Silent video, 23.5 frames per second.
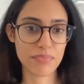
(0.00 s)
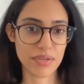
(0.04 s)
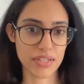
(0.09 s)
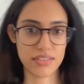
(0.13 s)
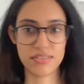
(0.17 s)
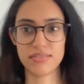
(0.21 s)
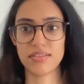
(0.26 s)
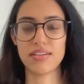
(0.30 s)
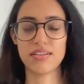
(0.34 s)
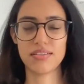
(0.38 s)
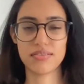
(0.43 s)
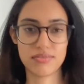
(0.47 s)

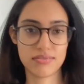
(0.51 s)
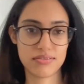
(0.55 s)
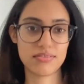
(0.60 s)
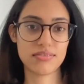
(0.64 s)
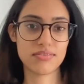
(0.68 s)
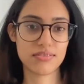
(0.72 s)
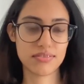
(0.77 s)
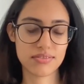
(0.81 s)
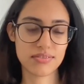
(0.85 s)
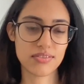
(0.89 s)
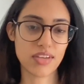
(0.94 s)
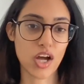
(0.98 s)
But
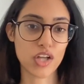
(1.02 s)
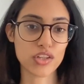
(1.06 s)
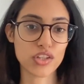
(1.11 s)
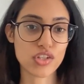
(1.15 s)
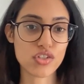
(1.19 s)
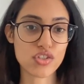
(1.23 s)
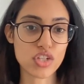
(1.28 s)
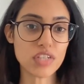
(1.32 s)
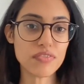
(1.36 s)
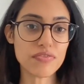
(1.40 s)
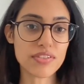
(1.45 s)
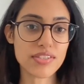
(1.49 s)
on the
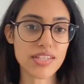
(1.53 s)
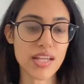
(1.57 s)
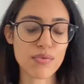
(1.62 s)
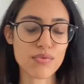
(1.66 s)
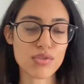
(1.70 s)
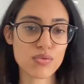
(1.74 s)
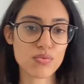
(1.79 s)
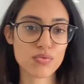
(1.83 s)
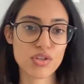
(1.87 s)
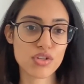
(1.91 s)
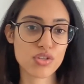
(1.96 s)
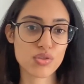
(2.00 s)
surface, I
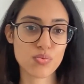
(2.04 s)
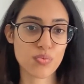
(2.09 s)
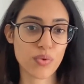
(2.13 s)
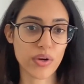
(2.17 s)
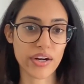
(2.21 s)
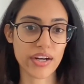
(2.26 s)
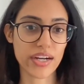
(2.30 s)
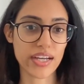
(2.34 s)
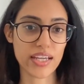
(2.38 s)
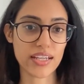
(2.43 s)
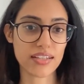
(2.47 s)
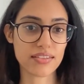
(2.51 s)
was just
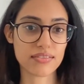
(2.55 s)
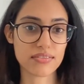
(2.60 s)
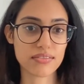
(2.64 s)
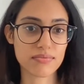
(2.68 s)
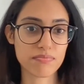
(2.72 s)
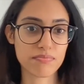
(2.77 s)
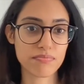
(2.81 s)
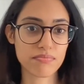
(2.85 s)
wearing